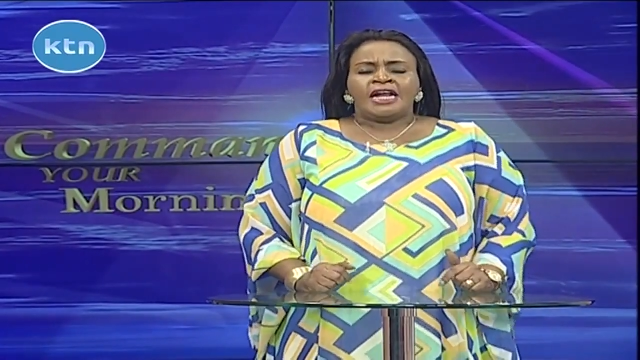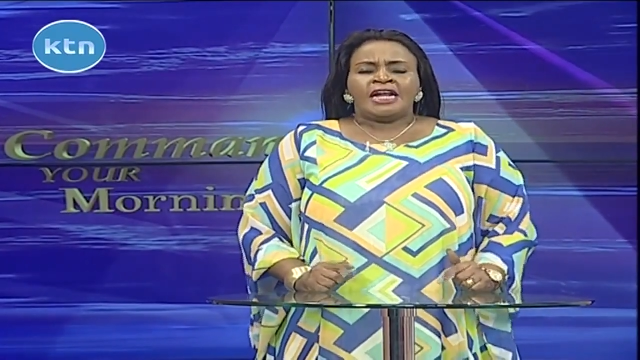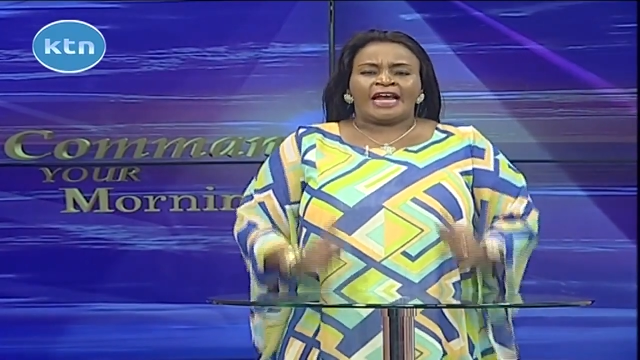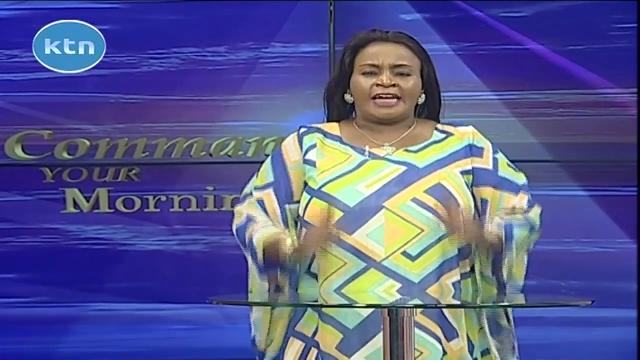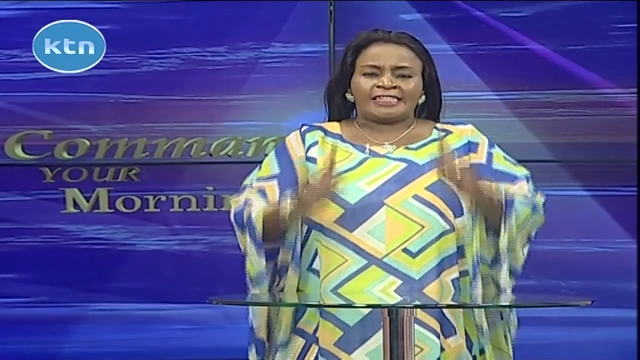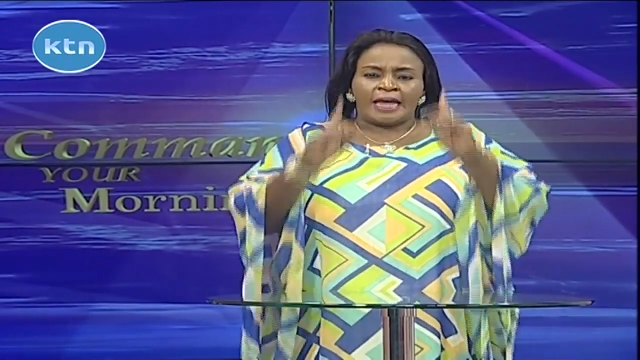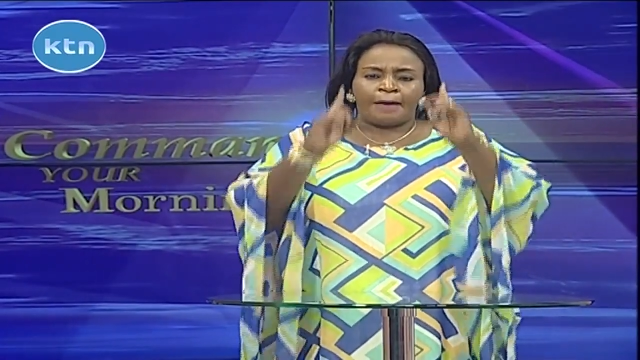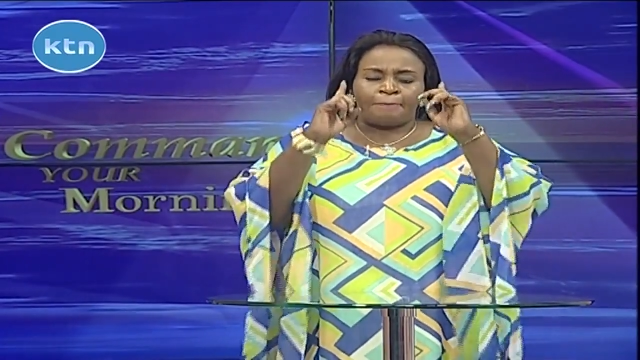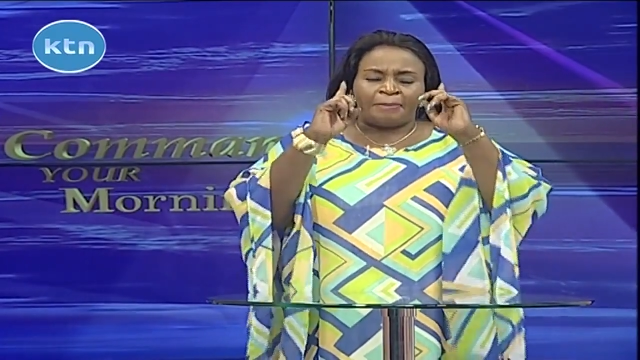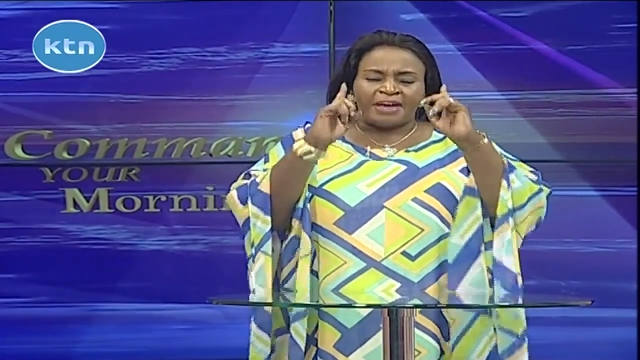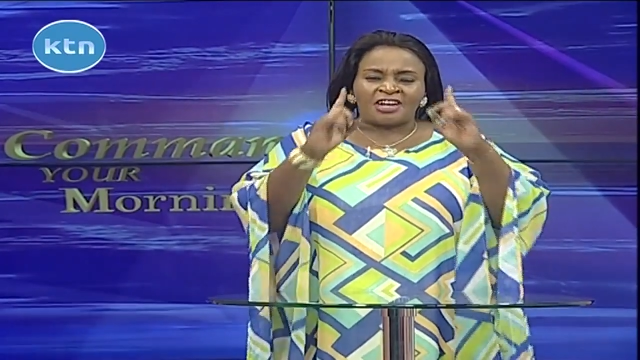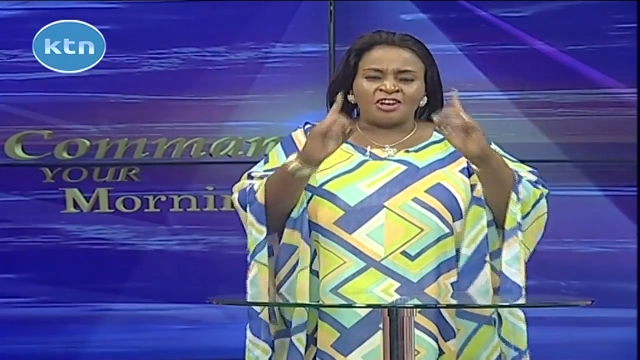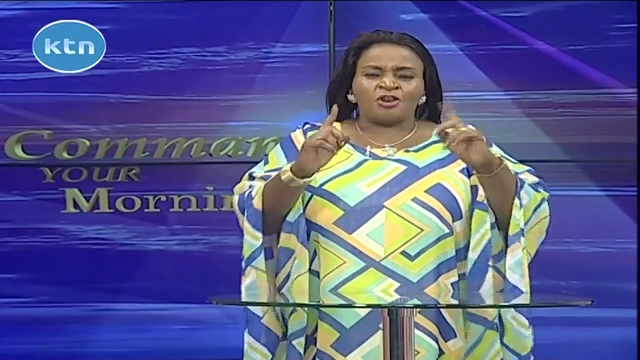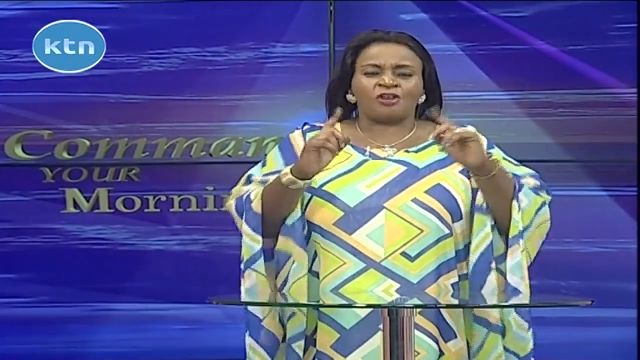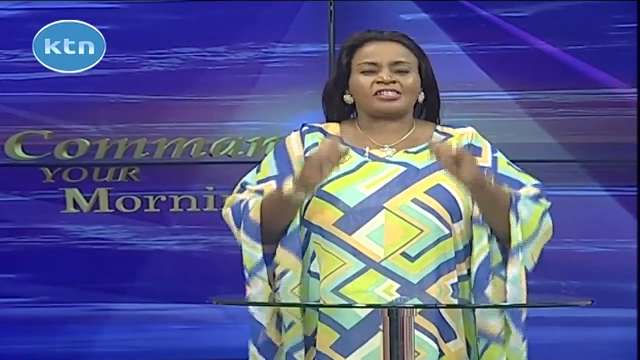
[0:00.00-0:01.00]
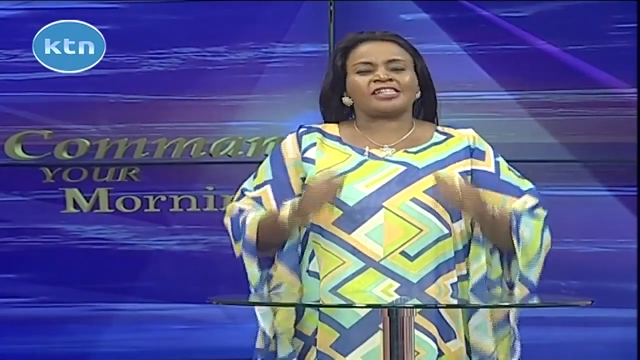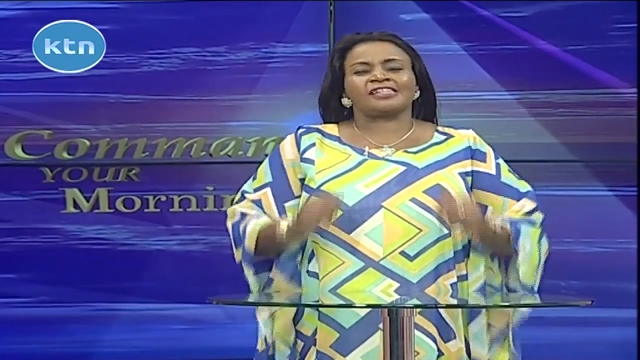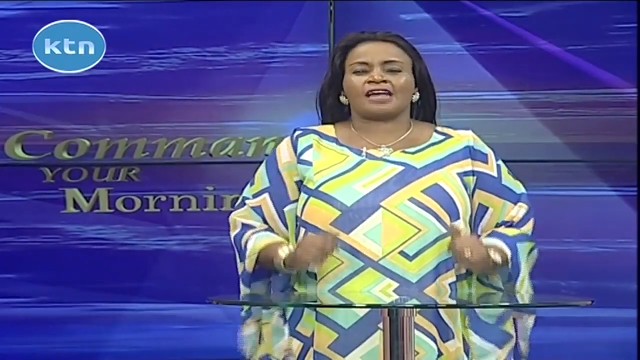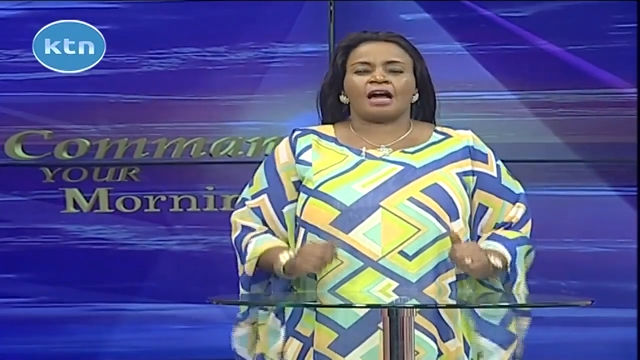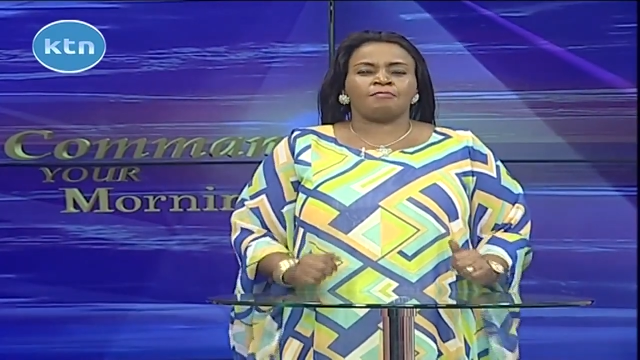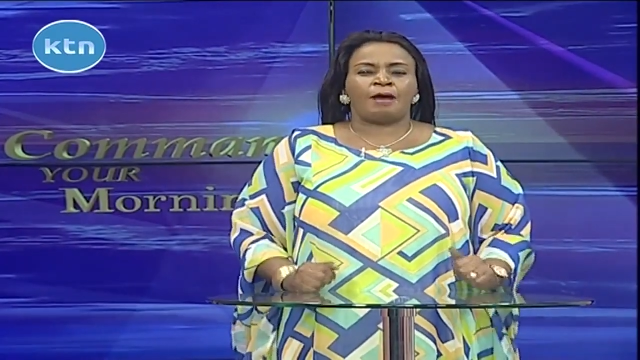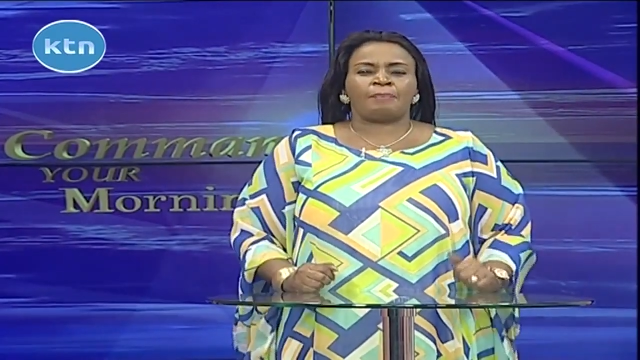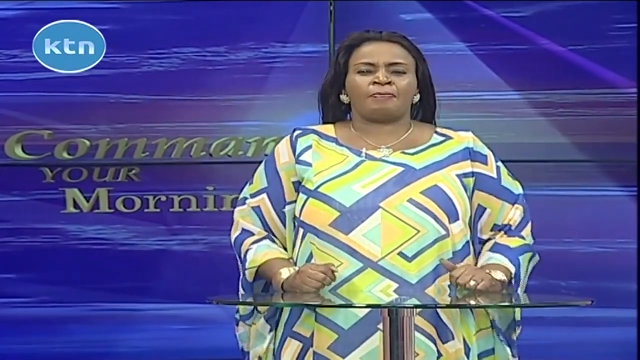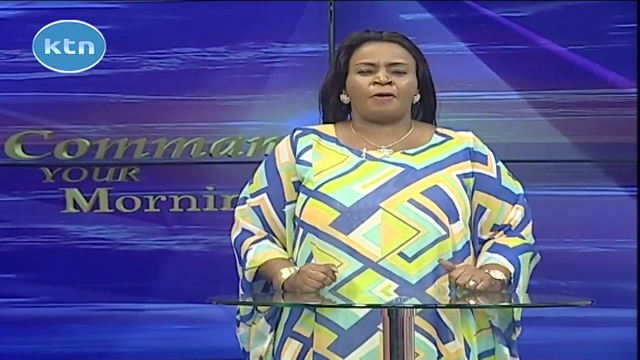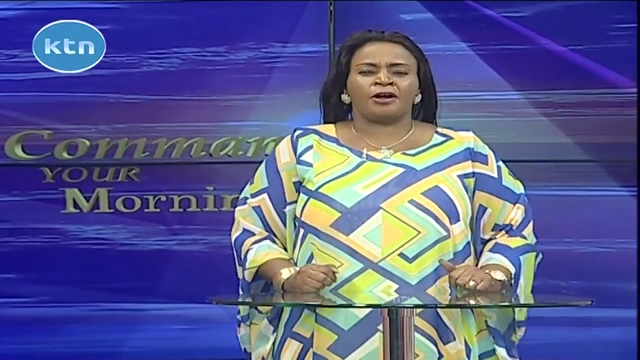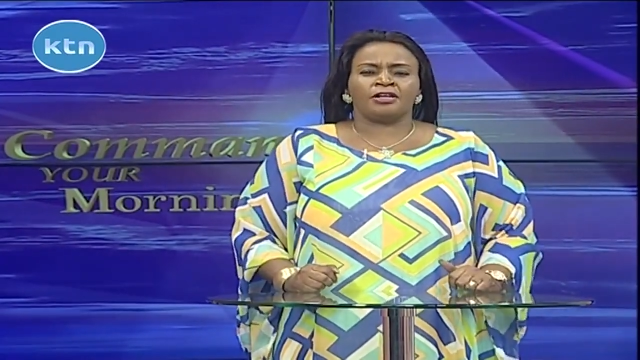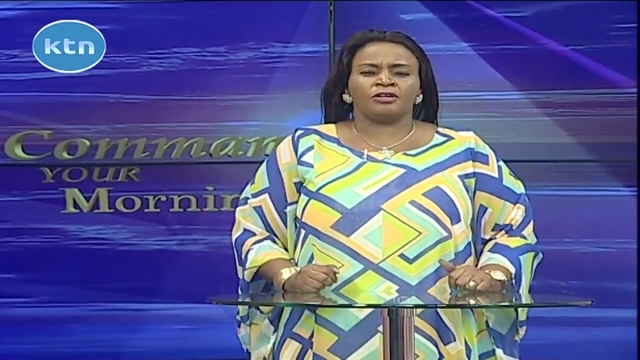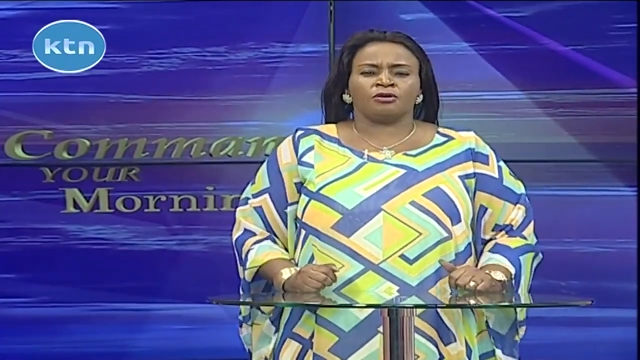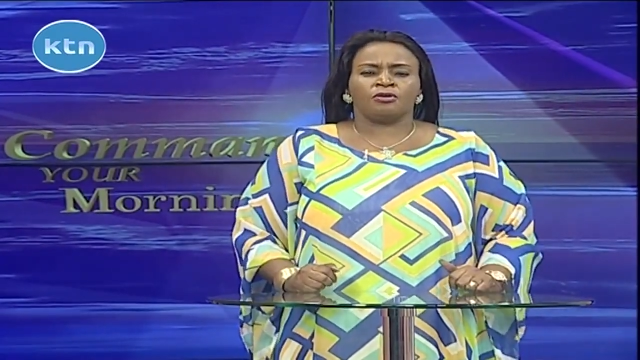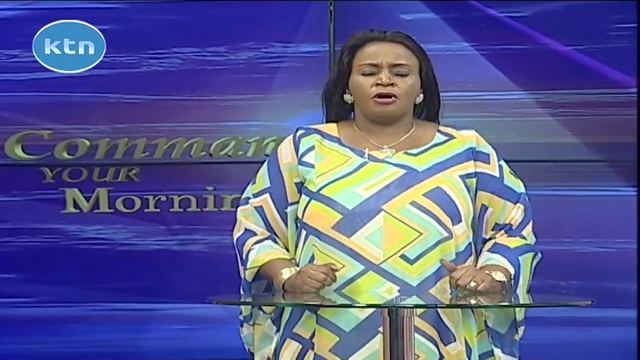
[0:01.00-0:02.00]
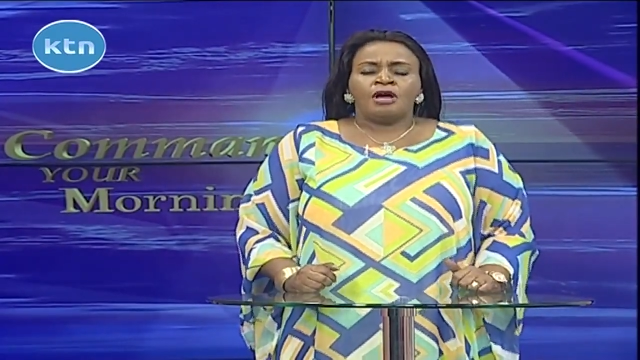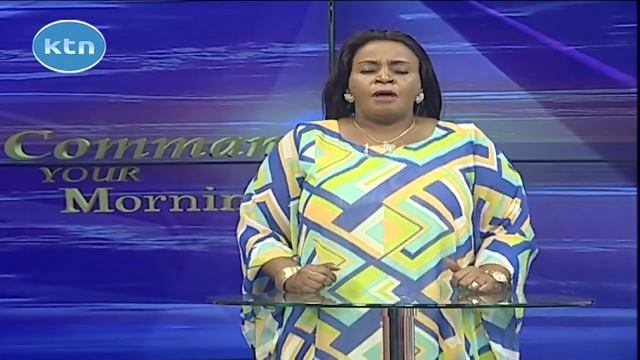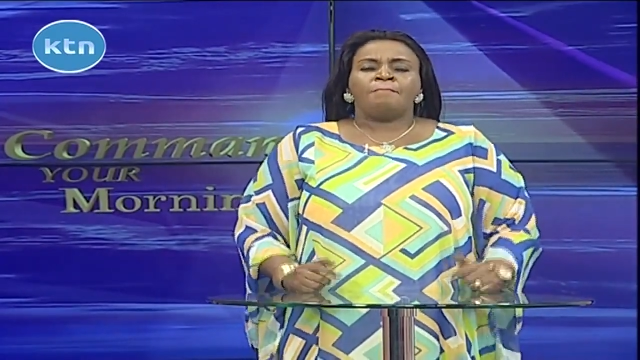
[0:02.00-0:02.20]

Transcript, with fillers: Let epignosis come upon you.